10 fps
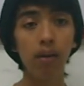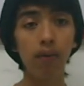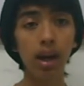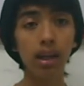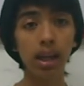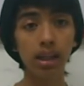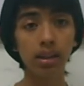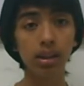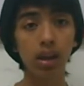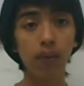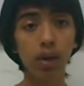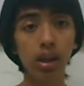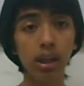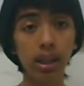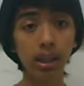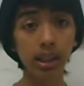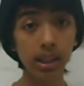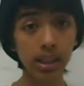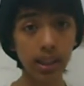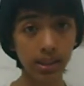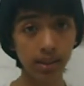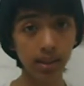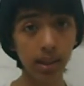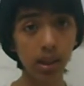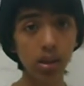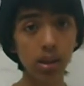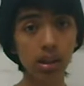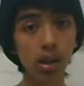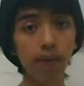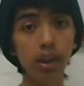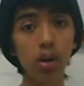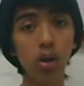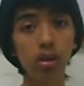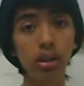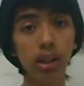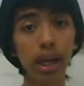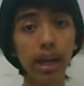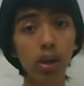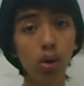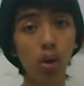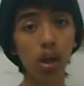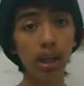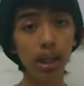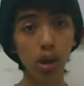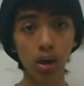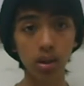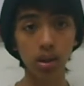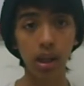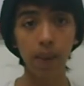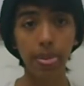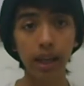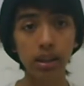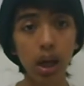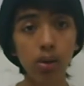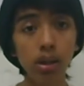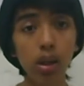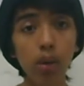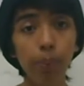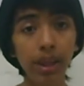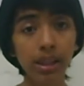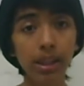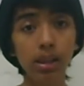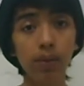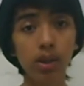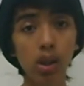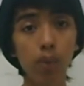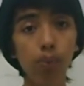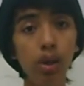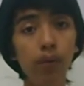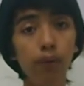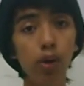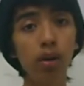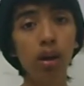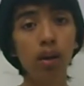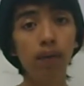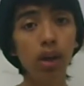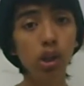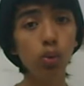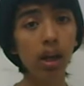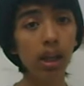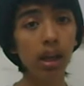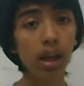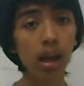variants. For this reason, Linux is often called GNU or Linux. Thousands of pieces of software for virtually